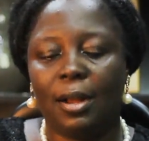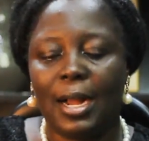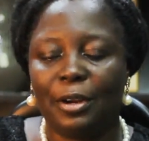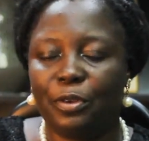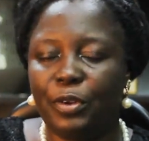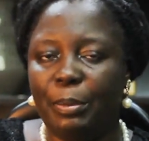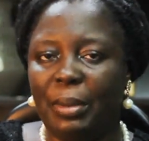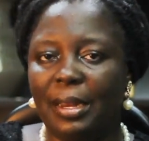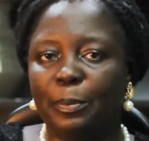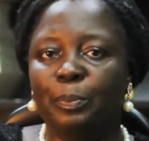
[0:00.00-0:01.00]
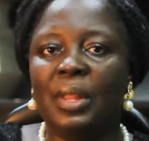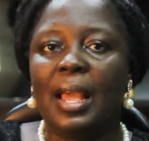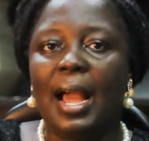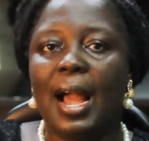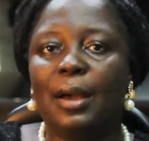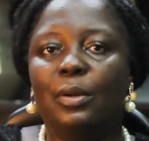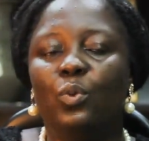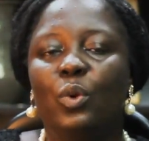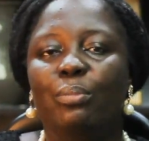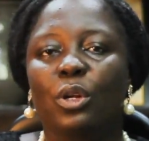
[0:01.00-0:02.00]
agreement. And
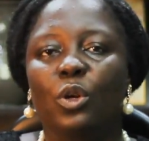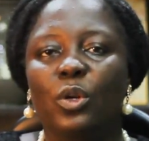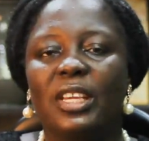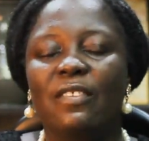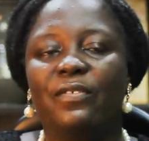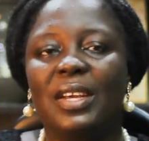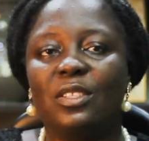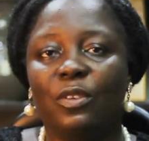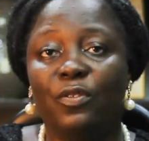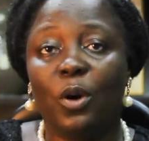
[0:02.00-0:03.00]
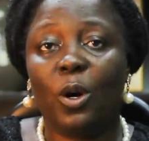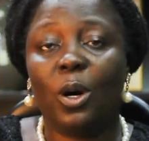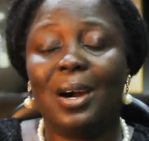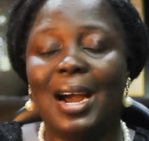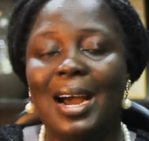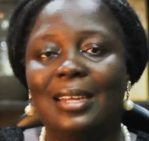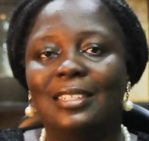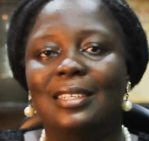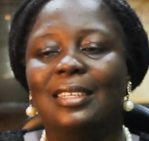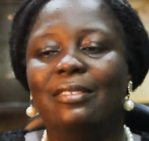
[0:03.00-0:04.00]
we'll be looking first of all
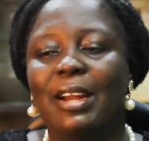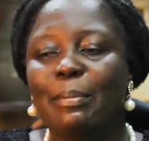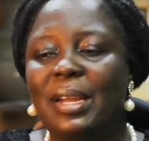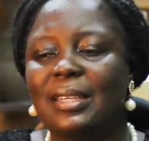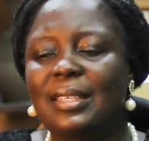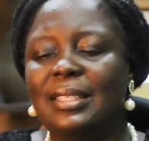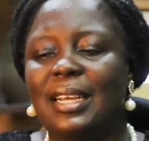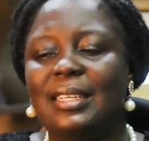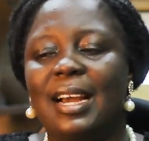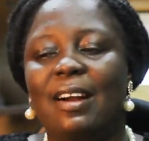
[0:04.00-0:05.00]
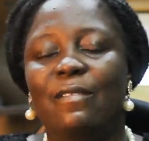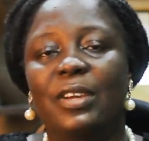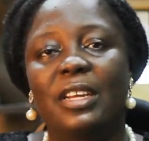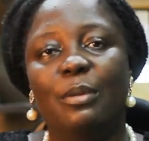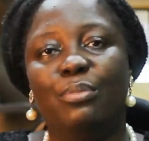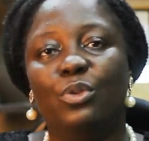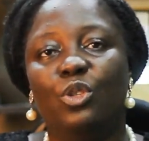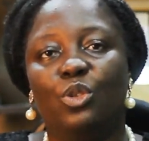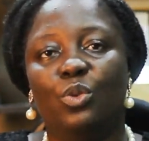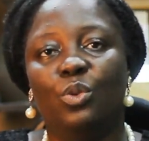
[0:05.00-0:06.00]
at the remedies that are available
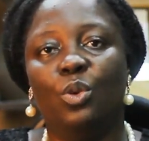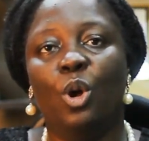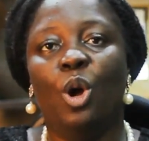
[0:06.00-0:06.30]
to